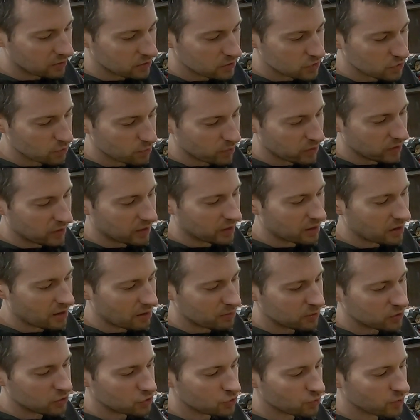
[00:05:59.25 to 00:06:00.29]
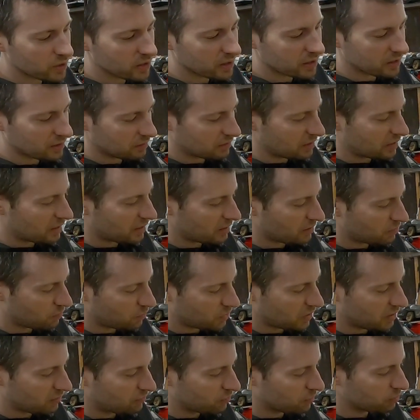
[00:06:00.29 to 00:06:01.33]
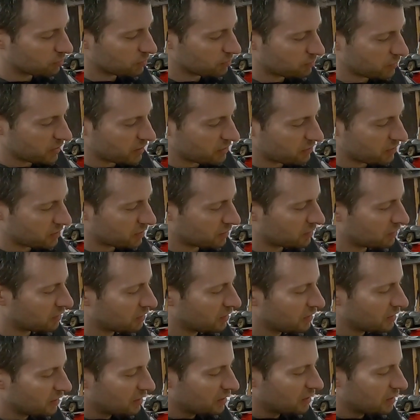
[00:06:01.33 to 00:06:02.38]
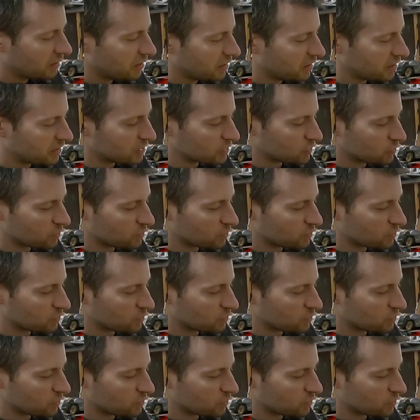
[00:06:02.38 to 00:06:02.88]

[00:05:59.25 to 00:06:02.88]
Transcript: It's a really common trick whenever preparing any